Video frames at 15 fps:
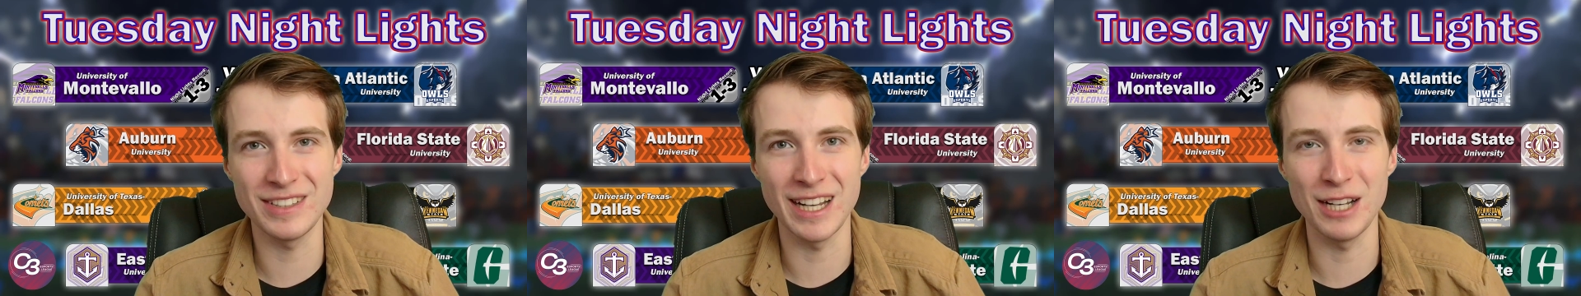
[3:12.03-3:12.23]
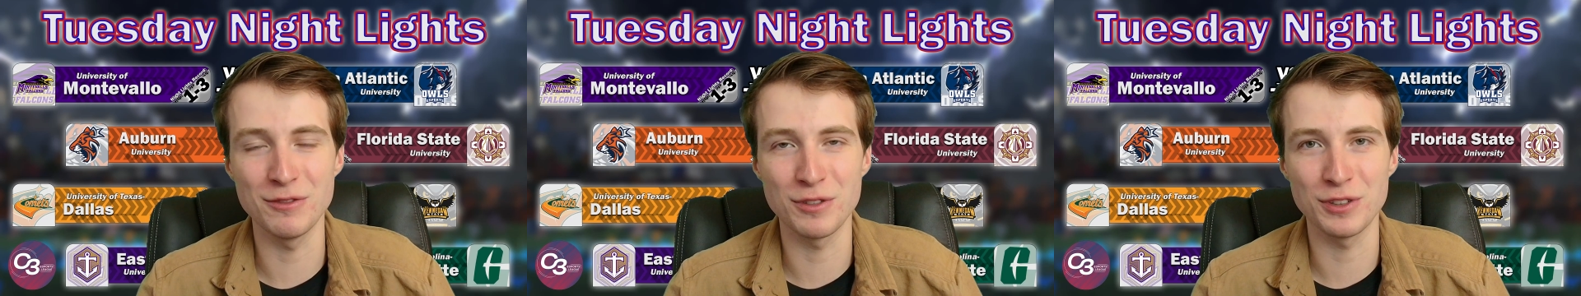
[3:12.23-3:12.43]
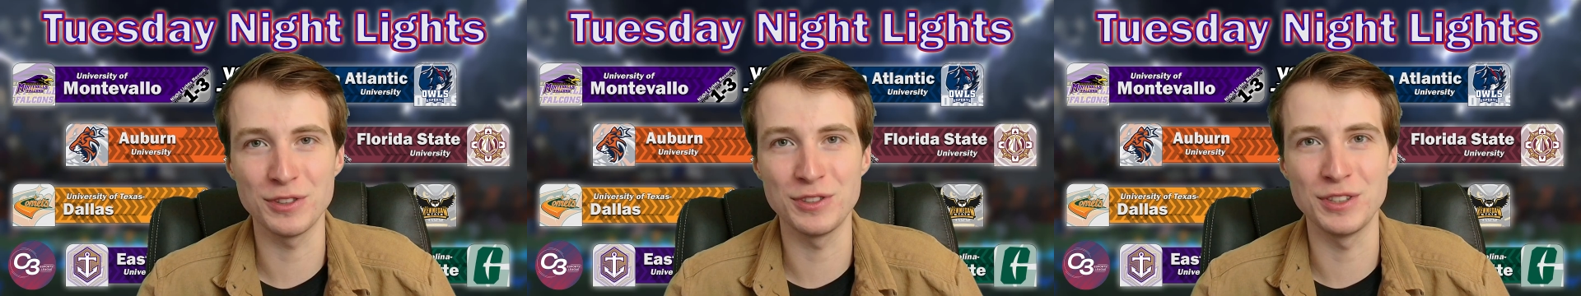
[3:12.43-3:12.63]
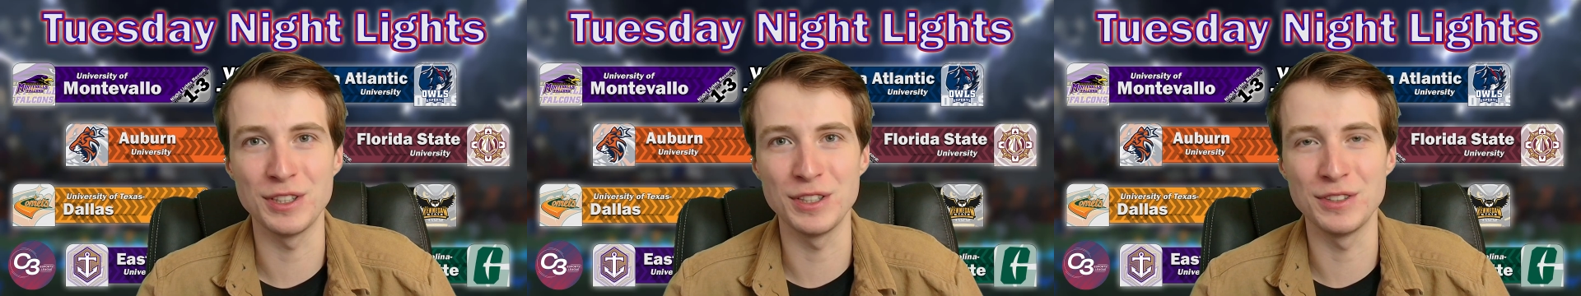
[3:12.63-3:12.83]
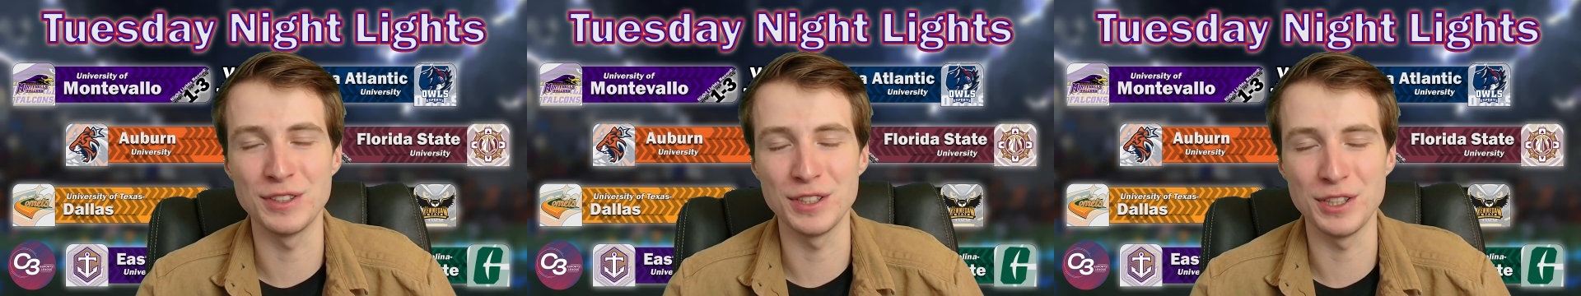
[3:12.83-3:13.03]
State
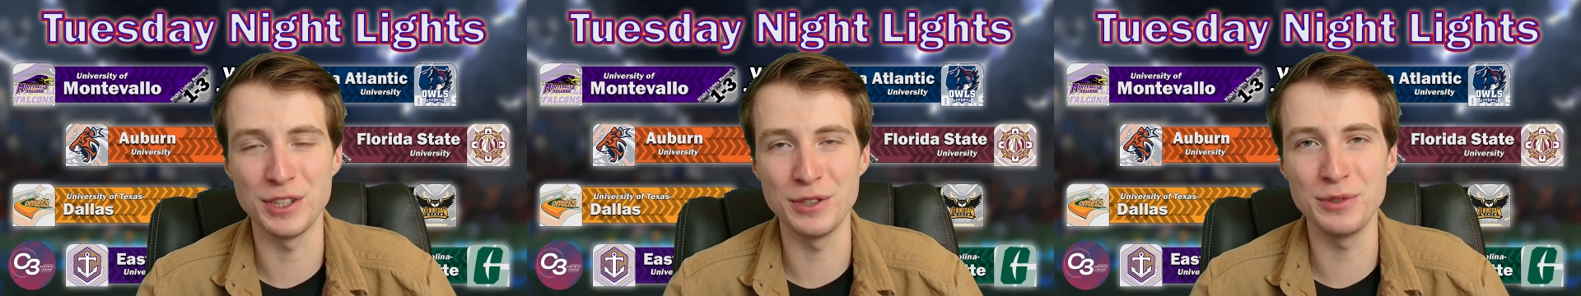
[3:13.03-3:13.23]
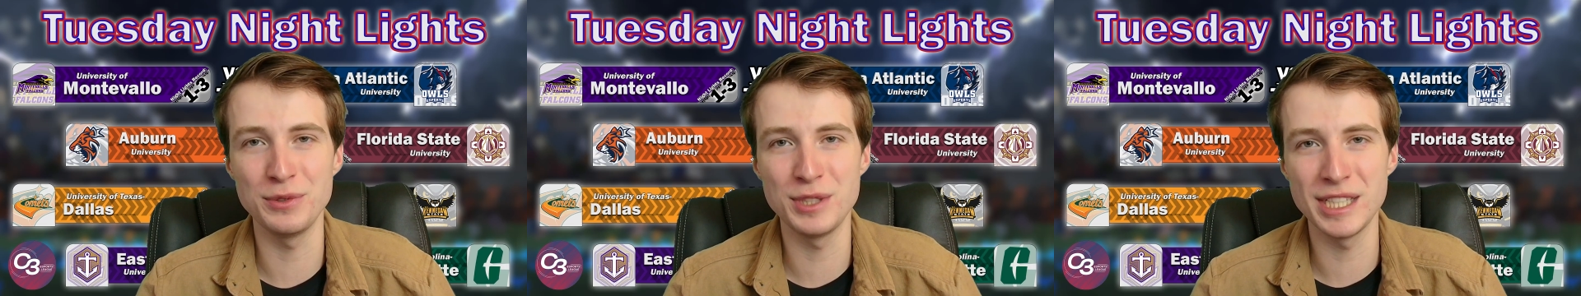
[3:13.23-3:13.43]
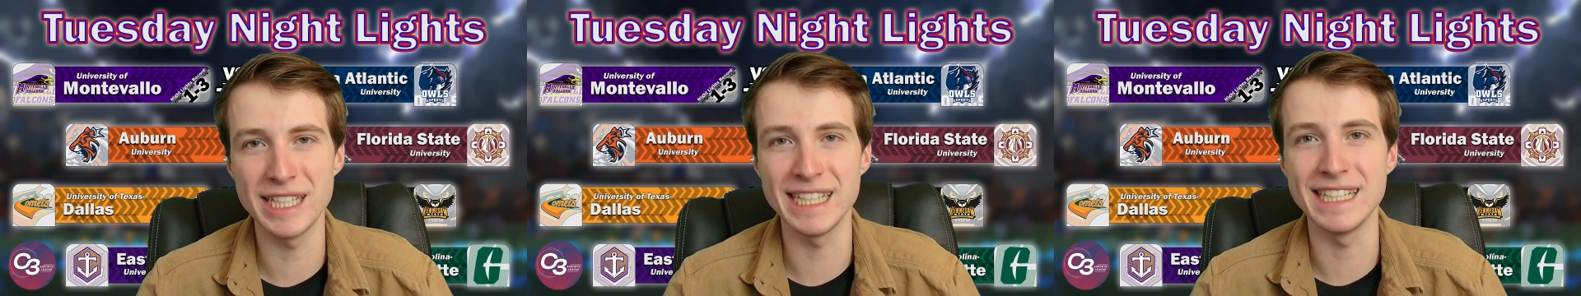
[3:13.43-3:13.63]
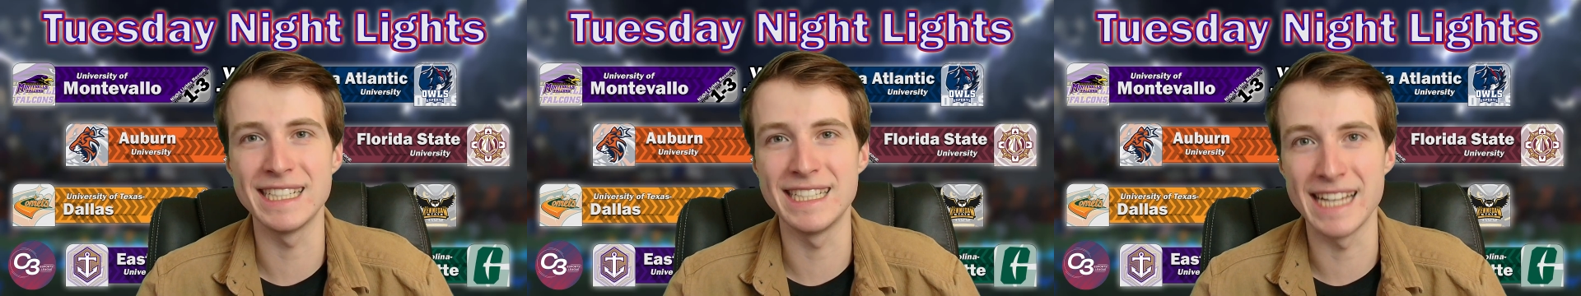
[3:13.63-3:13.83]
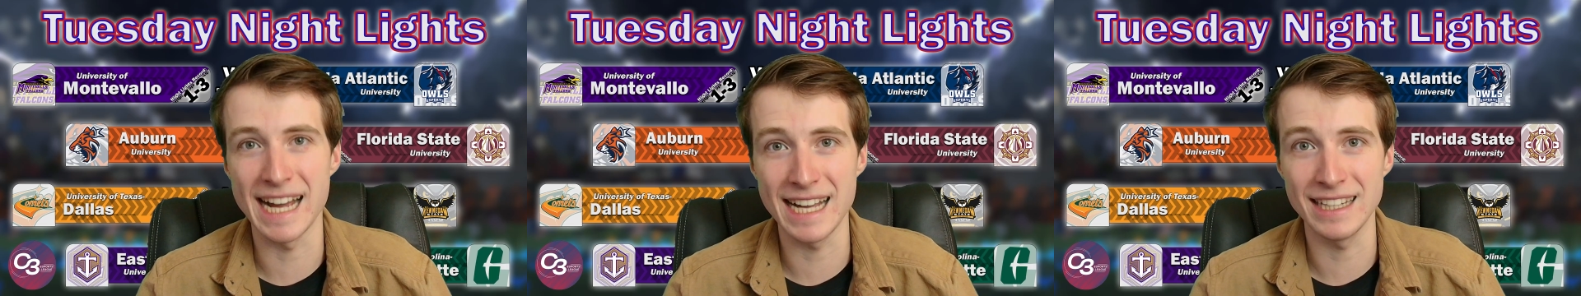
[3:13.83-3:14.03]
versus UT
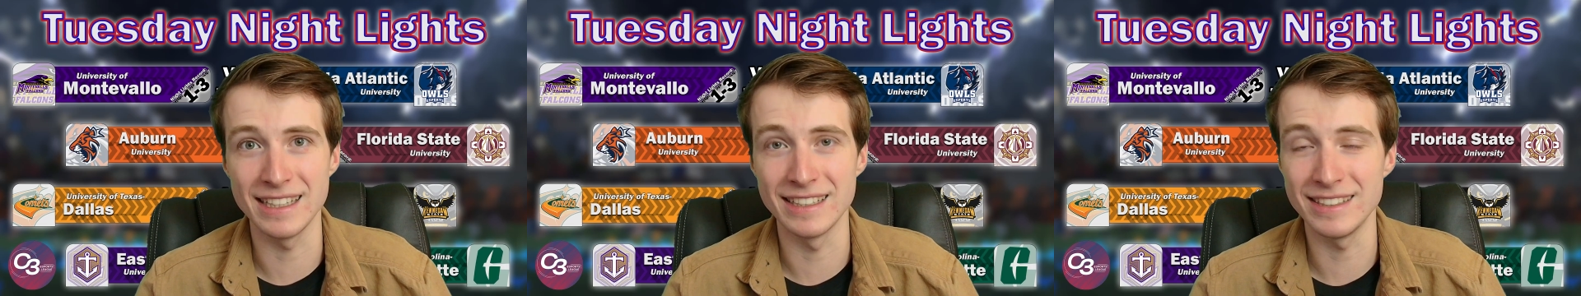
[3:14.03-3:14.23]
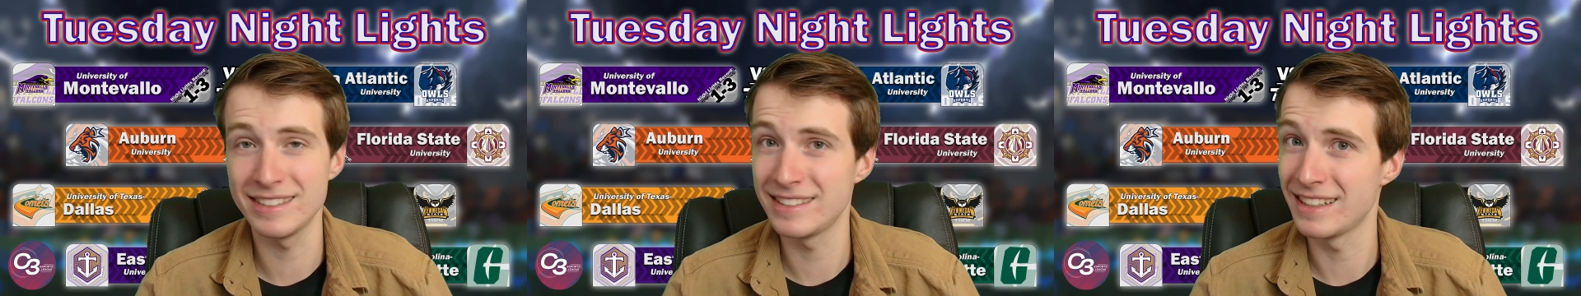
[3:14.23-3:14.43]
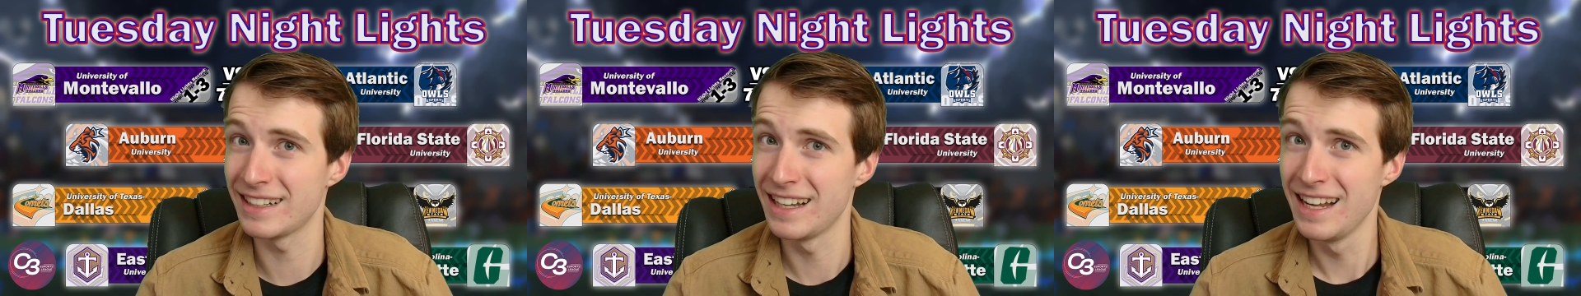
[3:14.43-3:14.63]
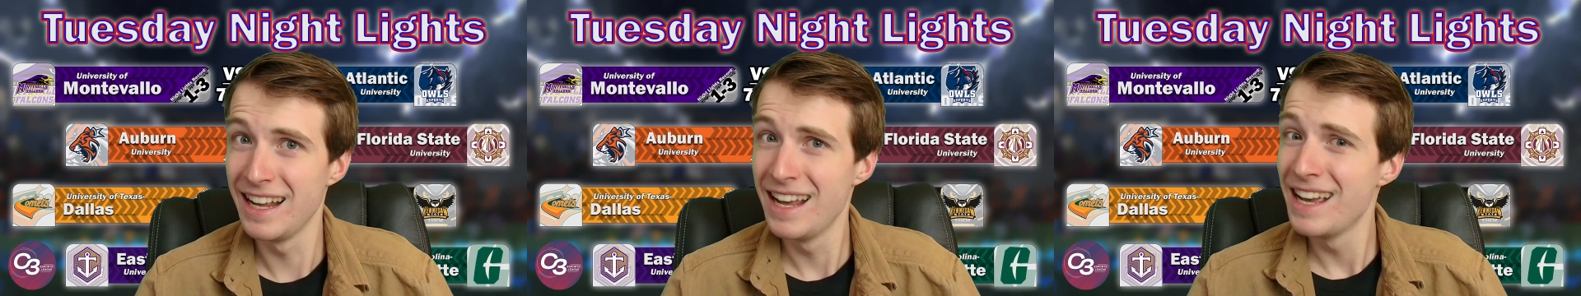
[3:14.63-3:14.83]
Dallas, and